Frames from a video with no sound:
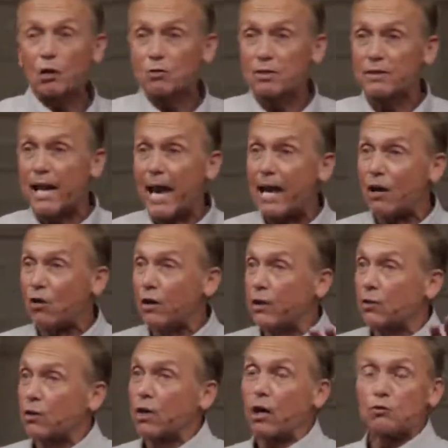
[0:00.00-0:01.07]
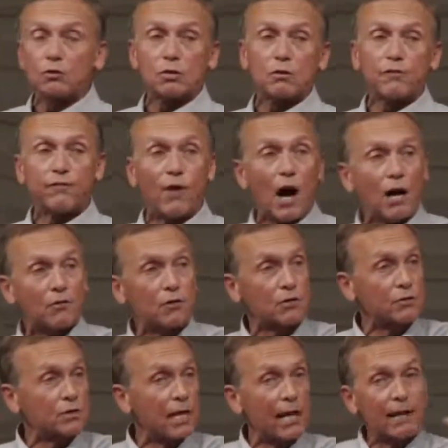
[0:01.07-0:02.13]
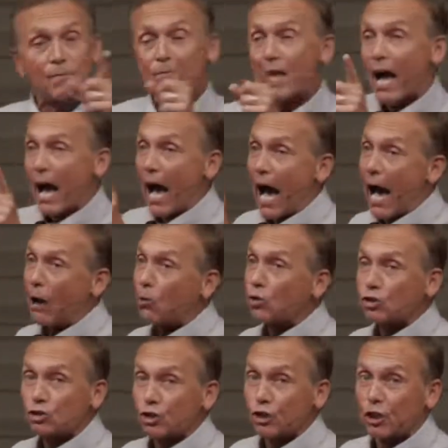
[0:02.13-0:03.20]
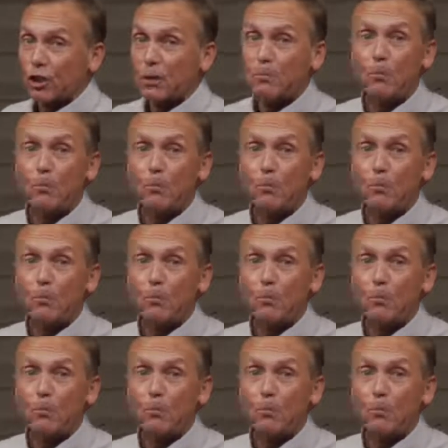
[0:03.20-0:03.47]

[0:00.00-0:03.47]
because now he'll go to the Father and say, I was the